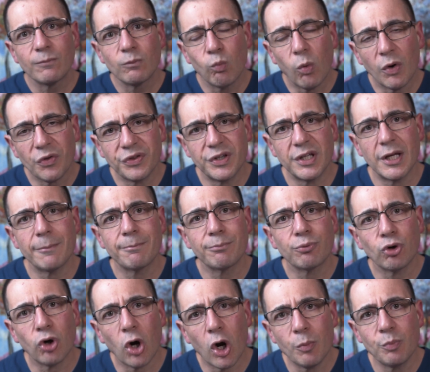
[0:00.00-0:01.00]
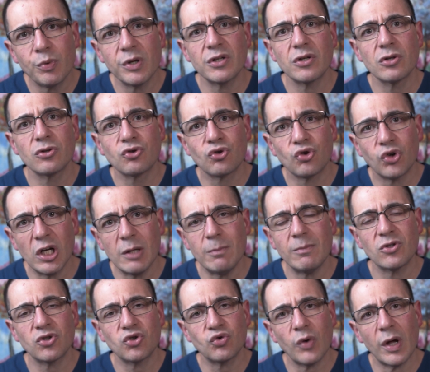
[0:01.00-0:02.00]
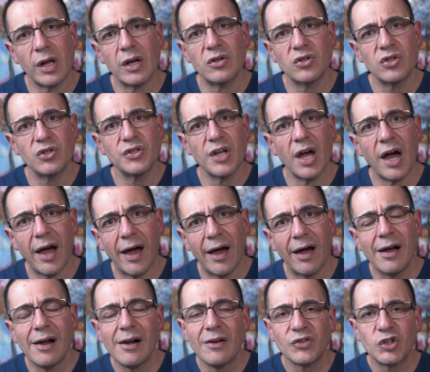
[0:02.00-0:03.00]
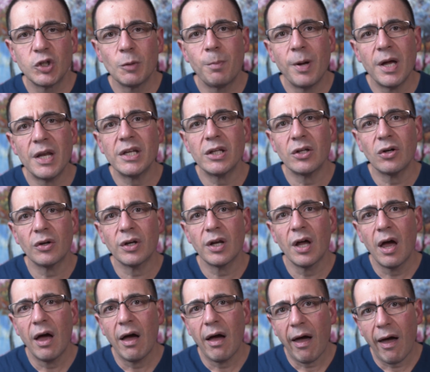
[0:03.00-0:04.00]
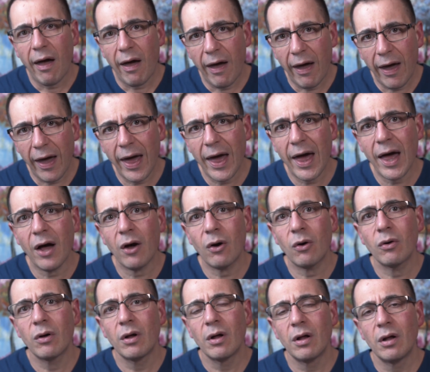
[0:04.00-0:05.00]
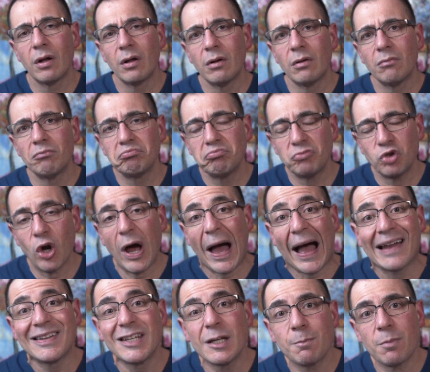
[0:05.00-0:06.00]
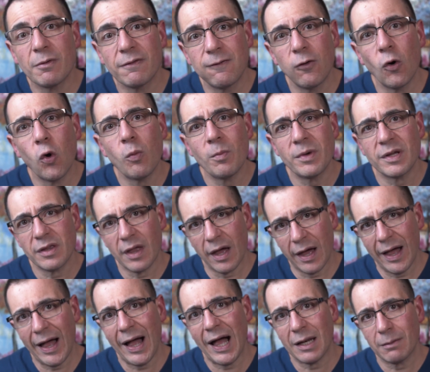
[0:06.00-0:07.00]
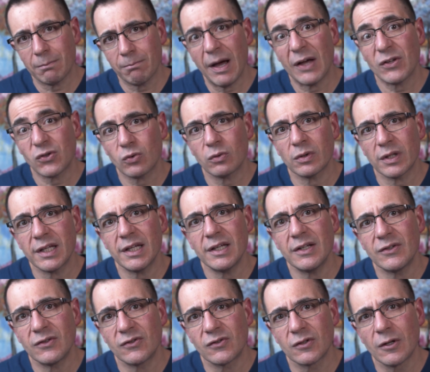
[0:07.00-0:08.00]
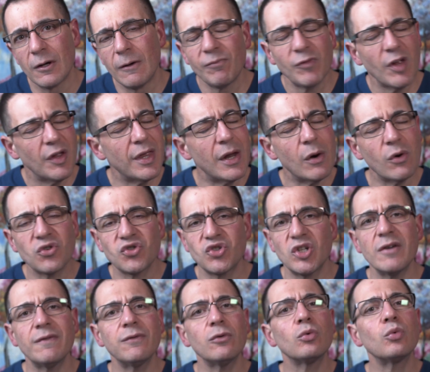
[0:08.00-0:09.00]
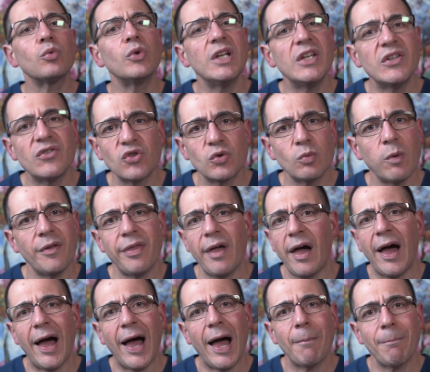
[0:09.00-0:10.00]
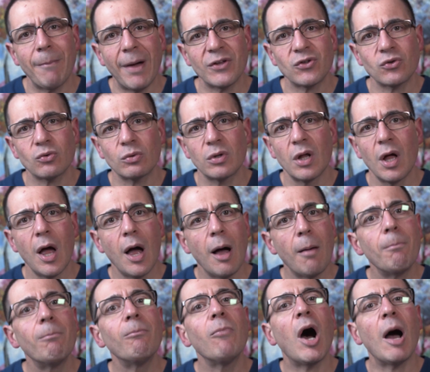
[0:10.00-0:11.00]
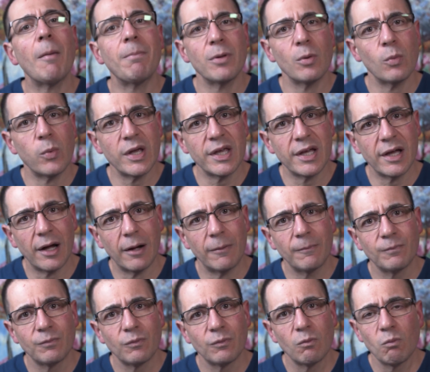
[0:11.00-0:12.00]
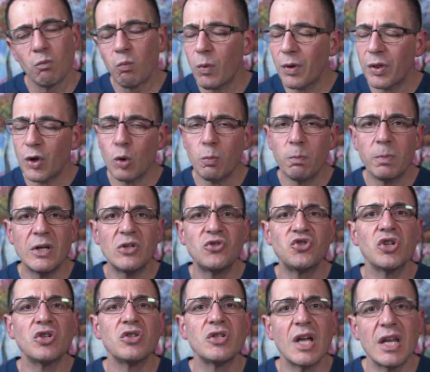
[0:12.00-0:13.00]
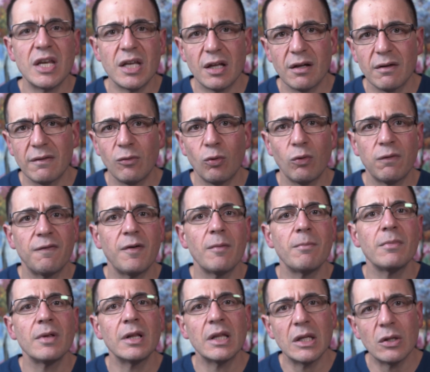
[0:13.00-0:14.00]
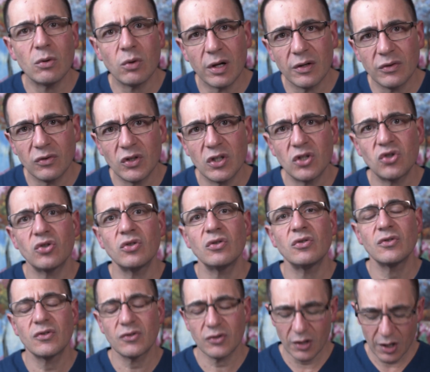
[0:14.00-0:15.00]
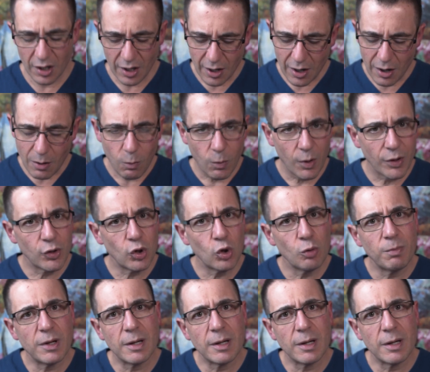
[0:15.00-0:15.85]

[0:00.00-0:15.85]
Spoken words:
what the appropriate treatment strategies are, depending on how, you know, underperforming the heart muscle is. And there are several reasons why the heart muscle might be weaker, whether it be genetic or familial conditions, whether it